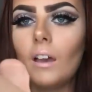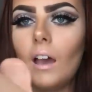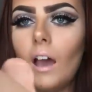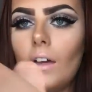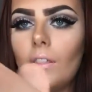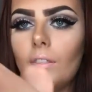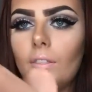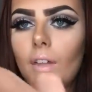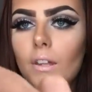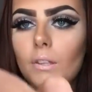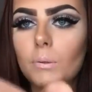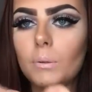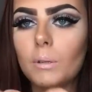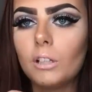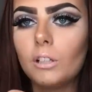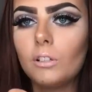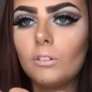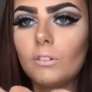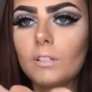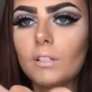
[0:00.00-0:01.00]
and that's what
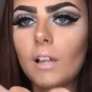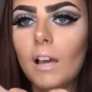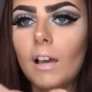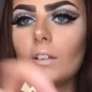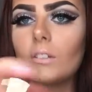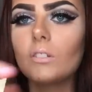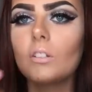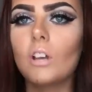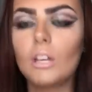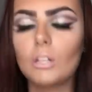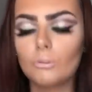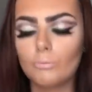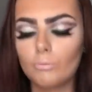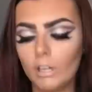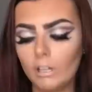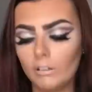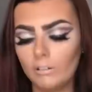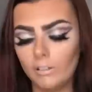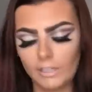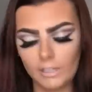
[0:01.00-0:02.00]
it looks like. So it's
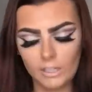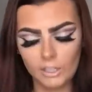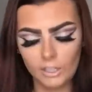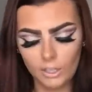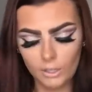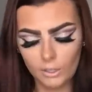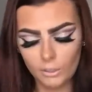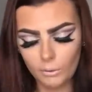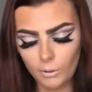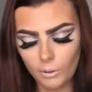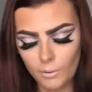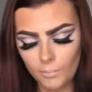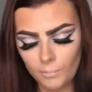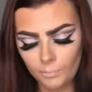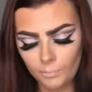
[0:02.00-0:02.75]
really really cute.